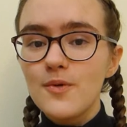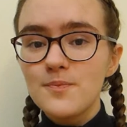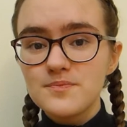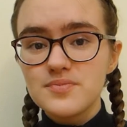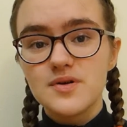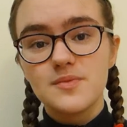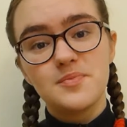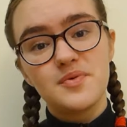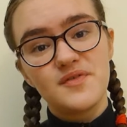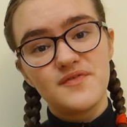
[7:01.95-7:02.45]

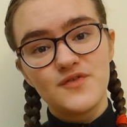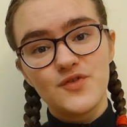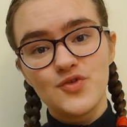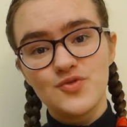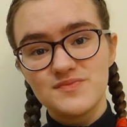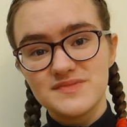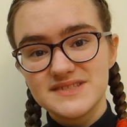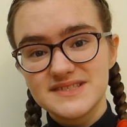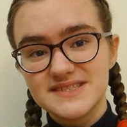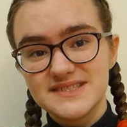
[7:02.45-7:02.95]
opera
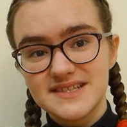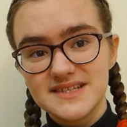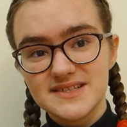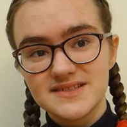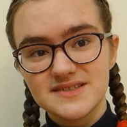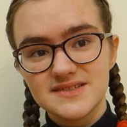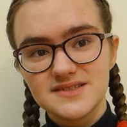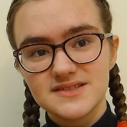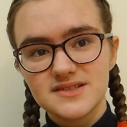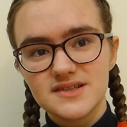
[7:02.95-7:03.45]

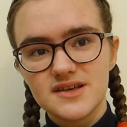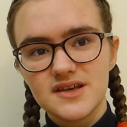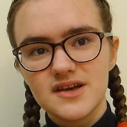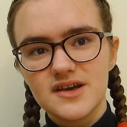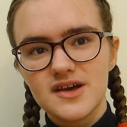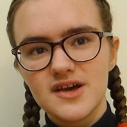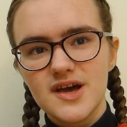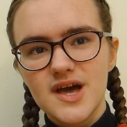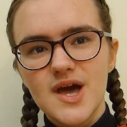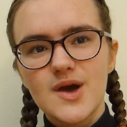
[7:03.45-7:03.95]
performances.
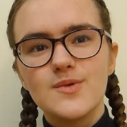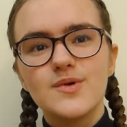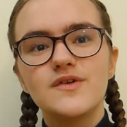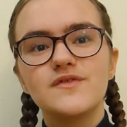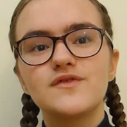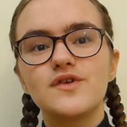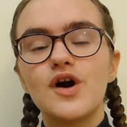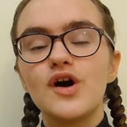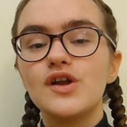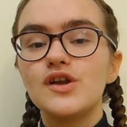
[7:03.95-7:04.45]

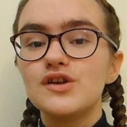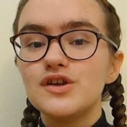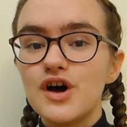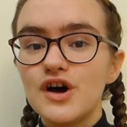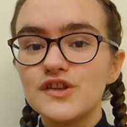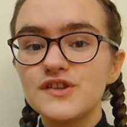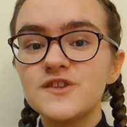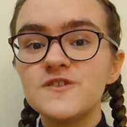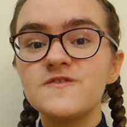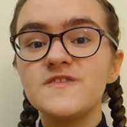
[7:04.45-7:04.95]
We've got
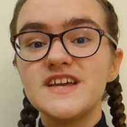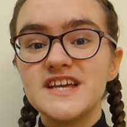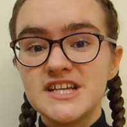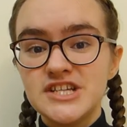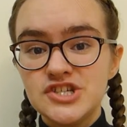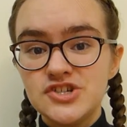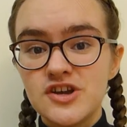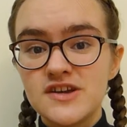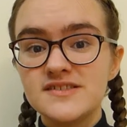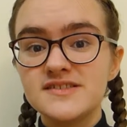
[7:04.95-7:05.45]
lots of
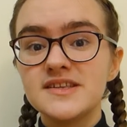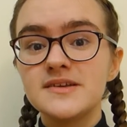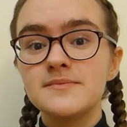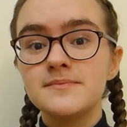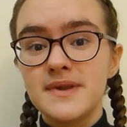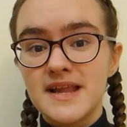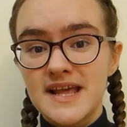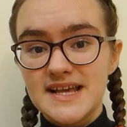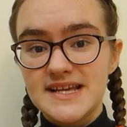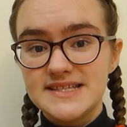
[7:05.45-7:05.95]

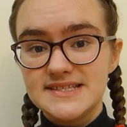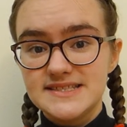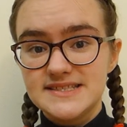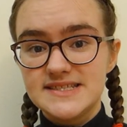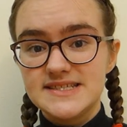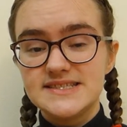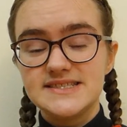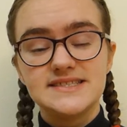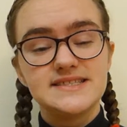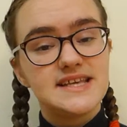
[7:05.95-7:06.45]
interesting
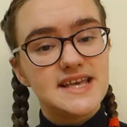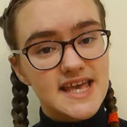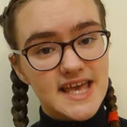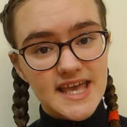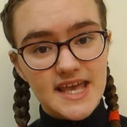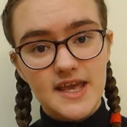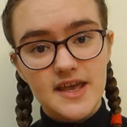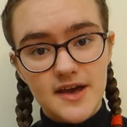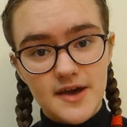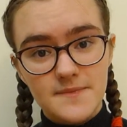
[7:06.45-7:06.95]
places
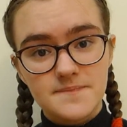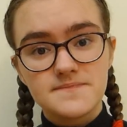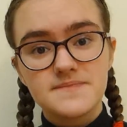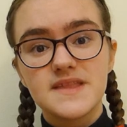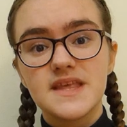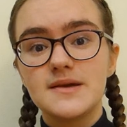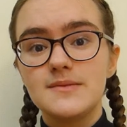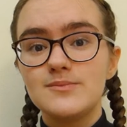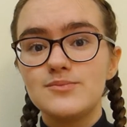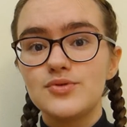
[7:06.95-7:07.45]
here
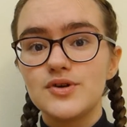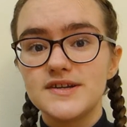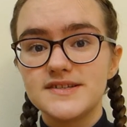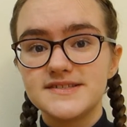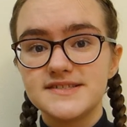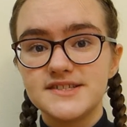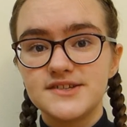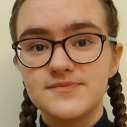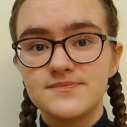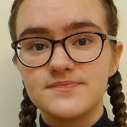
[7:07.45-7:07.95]
in
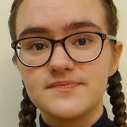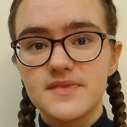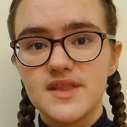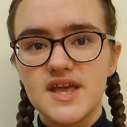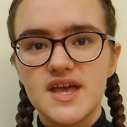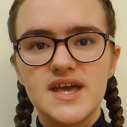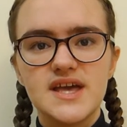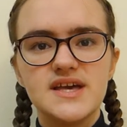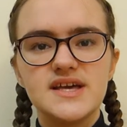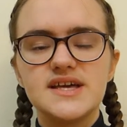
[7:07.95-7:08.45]
Britain.
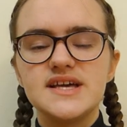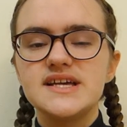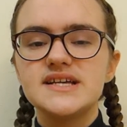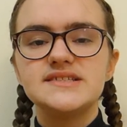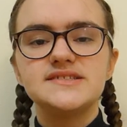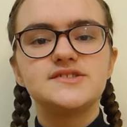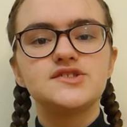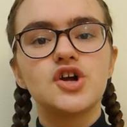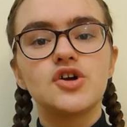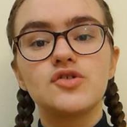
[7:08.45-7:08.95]

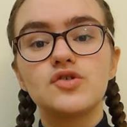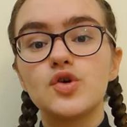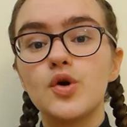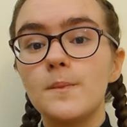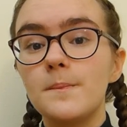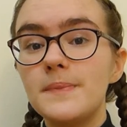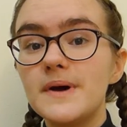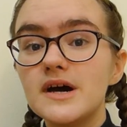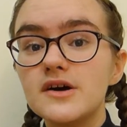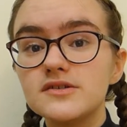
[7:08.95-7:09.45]

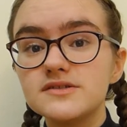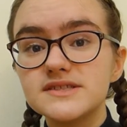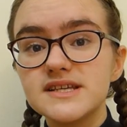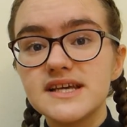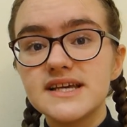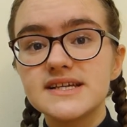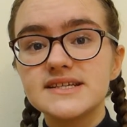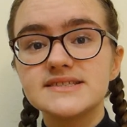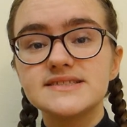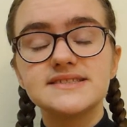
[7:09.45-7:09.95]
Historical
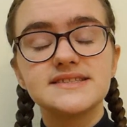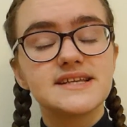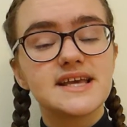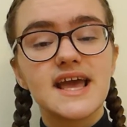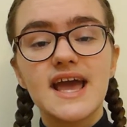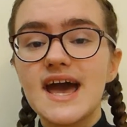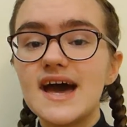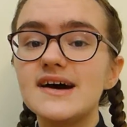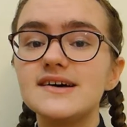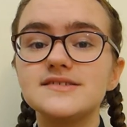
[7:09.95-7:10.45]
buildings,
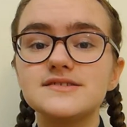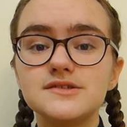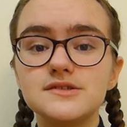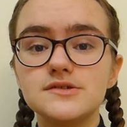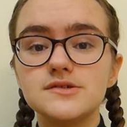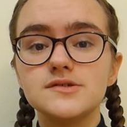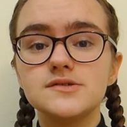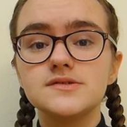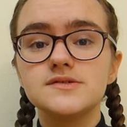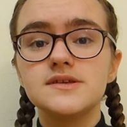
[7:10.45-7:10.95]

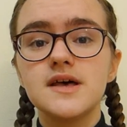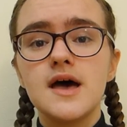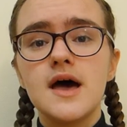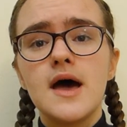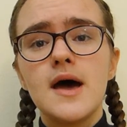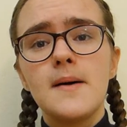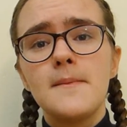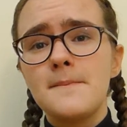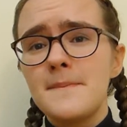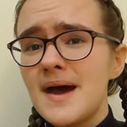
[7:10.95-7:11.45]
castles,
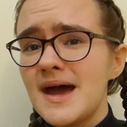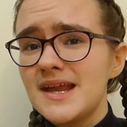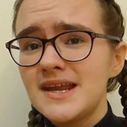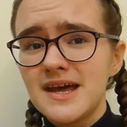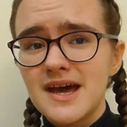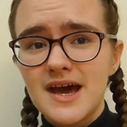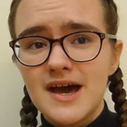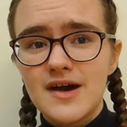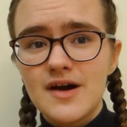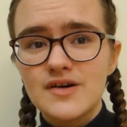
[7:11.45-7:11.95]

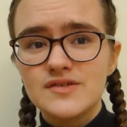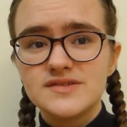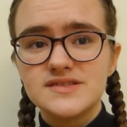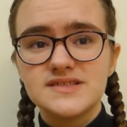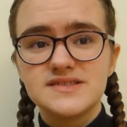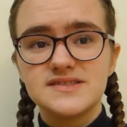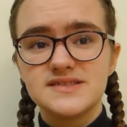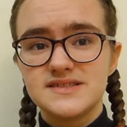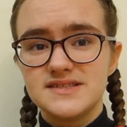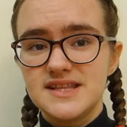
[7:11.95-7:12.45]
manor
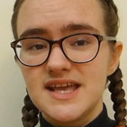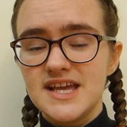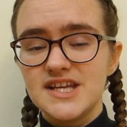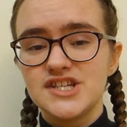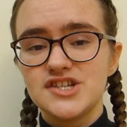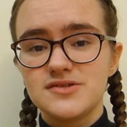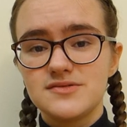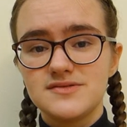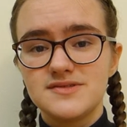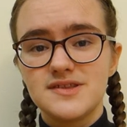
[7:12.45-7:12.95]
houses,
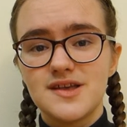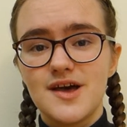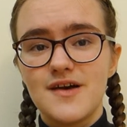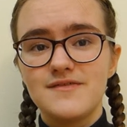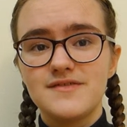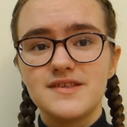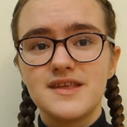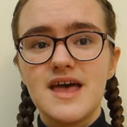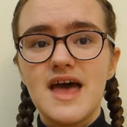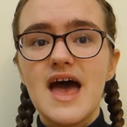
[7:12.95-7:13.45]
nature
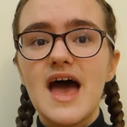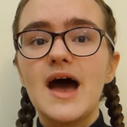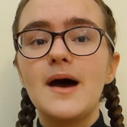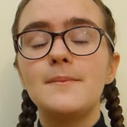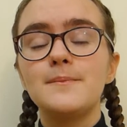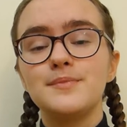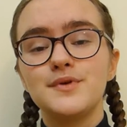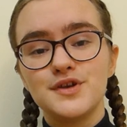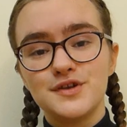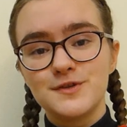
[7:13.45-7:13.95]
reserves,
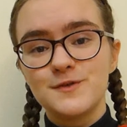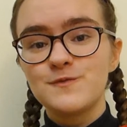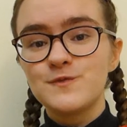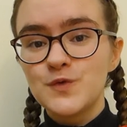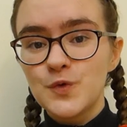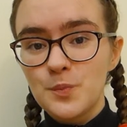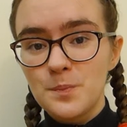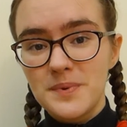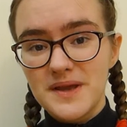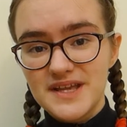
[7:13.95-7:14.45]
and
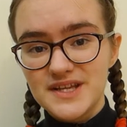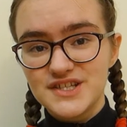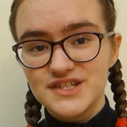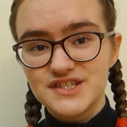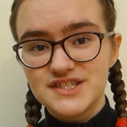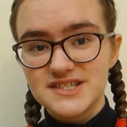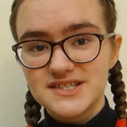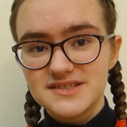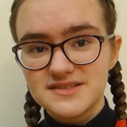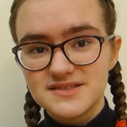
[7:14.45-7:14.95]
beautiful
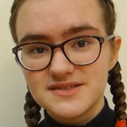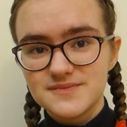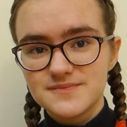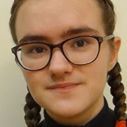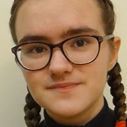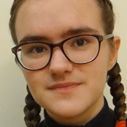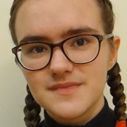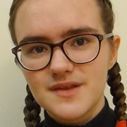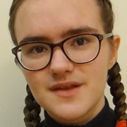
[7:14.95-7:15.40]
beaches.